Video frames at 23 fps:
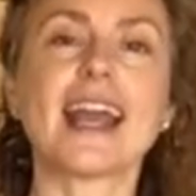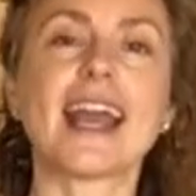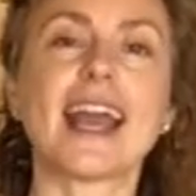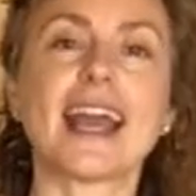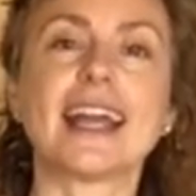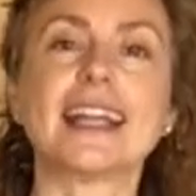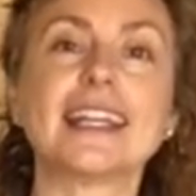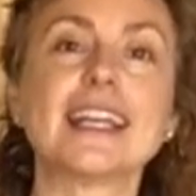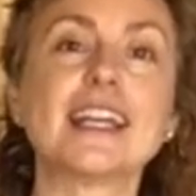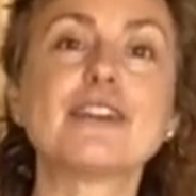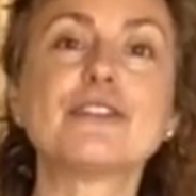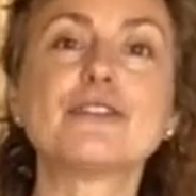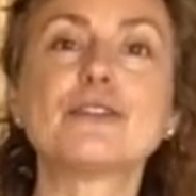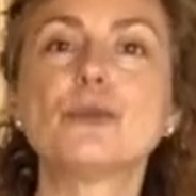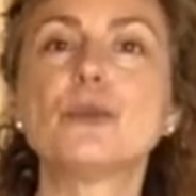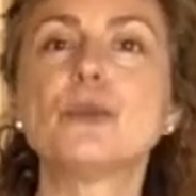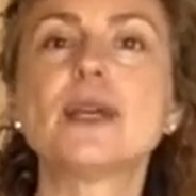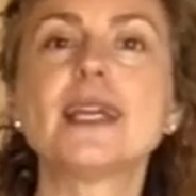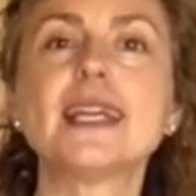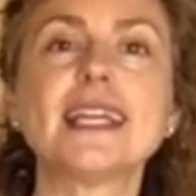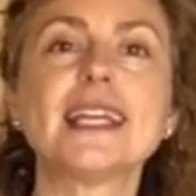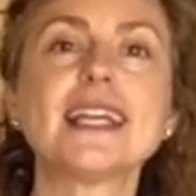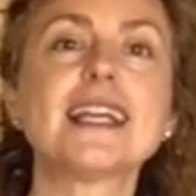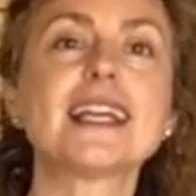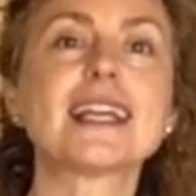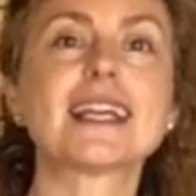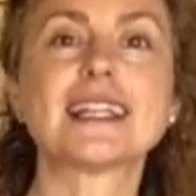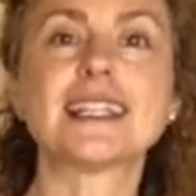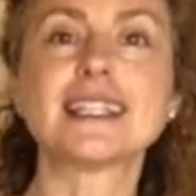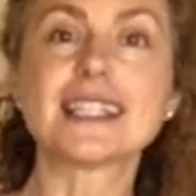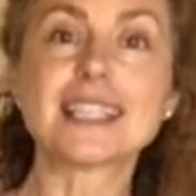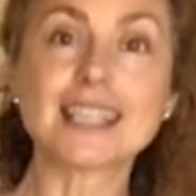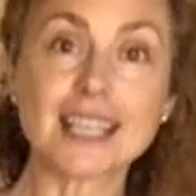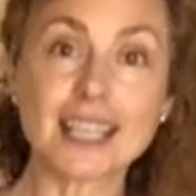And if we
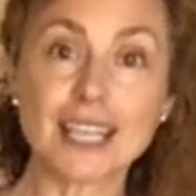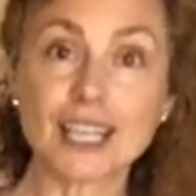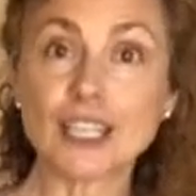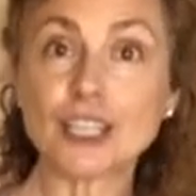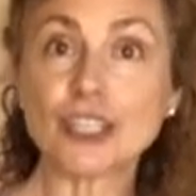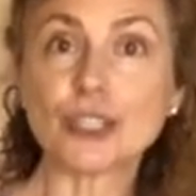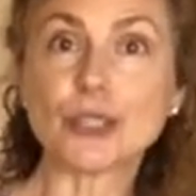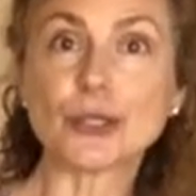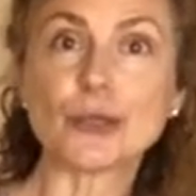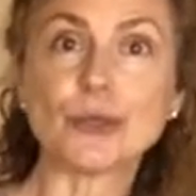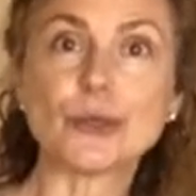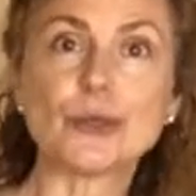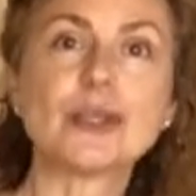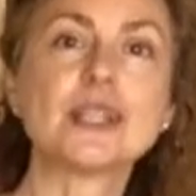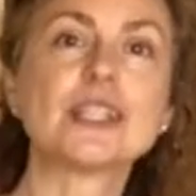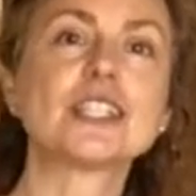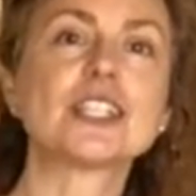continue